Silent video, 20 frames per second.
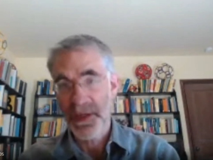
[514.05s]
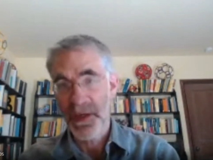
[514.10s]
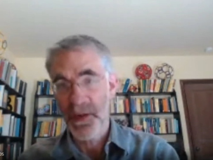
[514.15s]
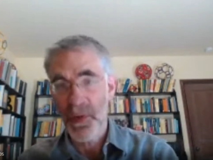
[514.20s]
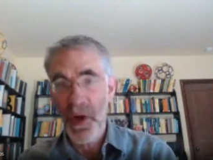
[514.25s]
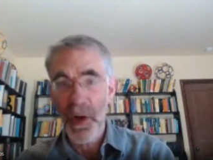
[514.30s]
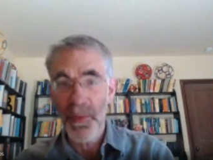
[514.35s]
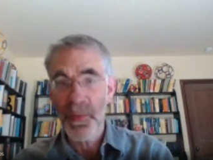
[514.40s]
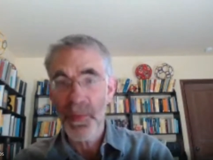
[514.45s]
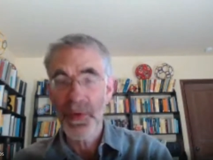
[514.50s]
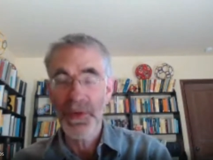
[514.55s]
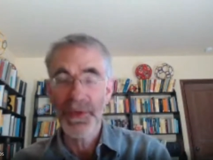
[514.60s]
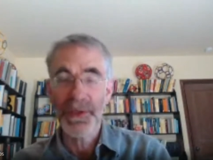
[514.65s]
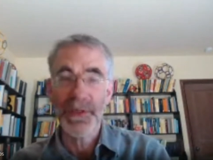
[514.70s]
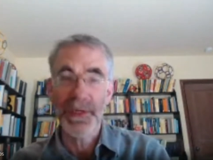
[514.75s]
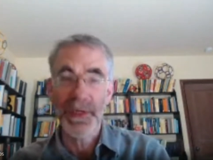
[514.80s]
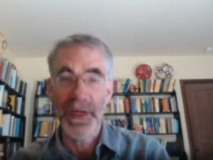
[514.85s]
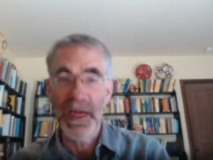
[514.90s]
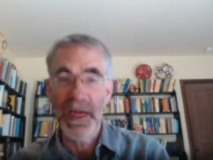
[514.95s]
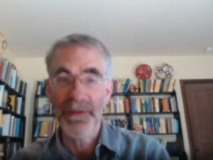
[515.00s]
go
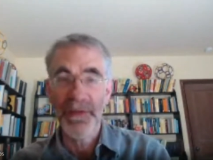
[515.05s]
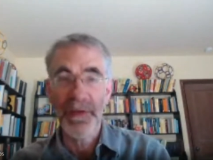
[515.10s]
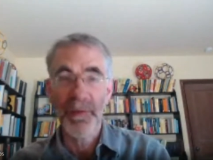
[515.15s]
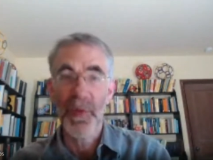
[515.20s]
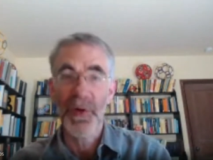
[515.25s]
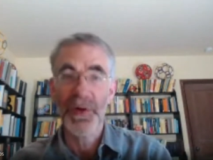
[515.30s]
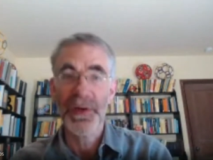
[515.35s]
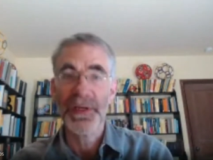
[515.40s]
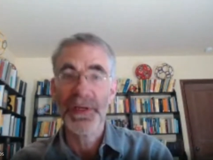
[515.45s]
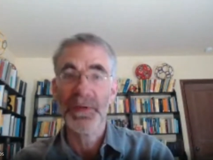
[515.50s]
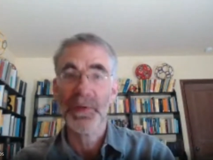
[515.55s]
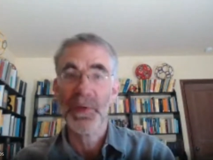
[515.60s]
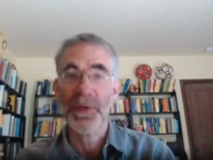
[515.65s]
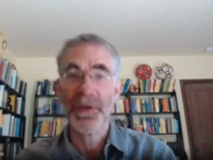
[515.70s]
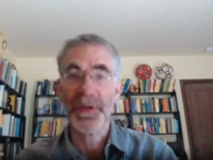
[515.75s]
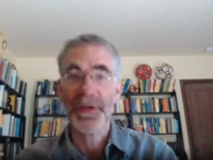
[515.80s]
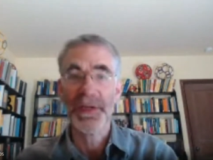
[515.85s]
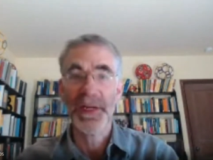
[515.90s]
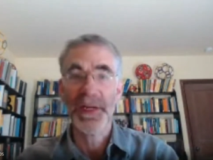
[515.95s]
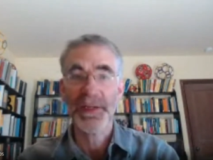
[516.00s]
upwards and a heavy body is one
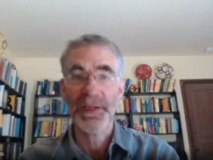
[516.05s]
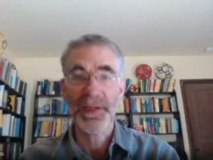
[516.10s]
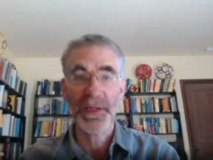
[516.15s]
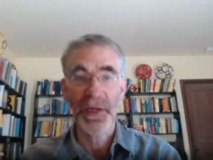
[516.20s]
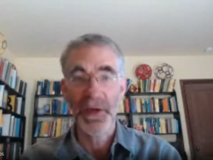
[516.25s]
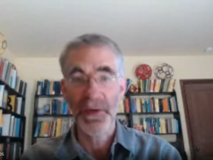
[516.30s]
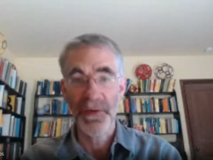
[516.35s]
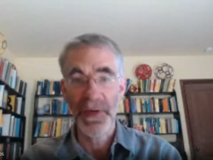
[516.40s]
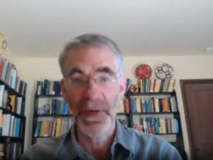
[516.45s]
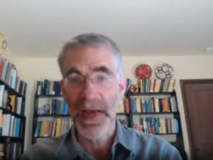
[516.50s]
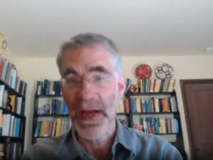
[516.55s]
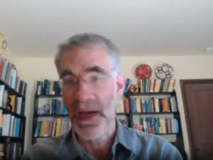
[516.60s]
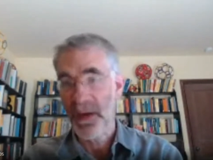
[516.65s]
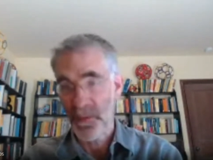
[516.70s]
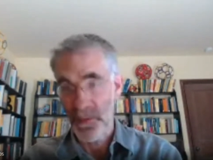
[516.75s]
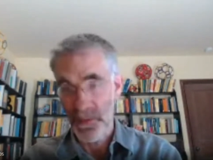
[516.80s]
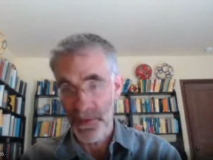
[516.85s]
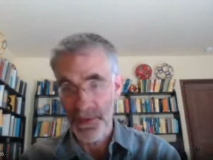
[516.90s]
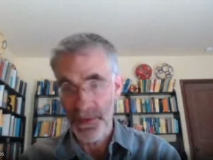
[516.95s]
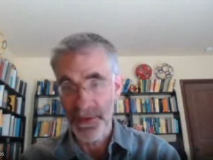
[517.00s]
that tends to go
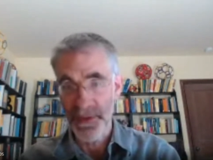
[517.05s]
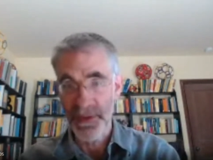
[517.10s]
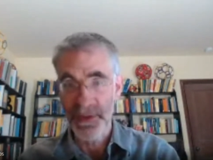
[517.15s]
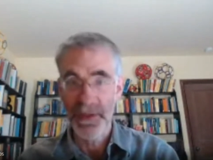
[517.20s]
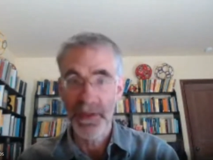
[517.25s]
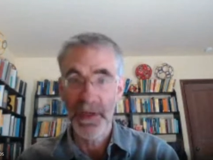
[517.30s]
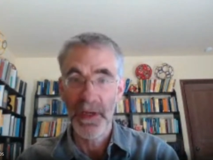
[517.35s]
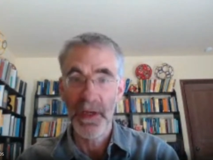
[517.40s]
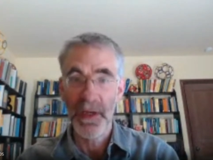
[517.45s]
downwards.